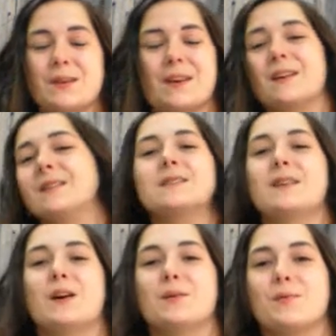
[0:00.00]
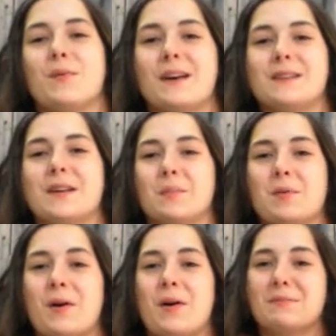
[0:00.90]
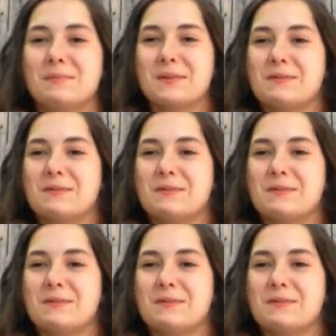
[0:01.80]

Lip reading: because otherwise I probably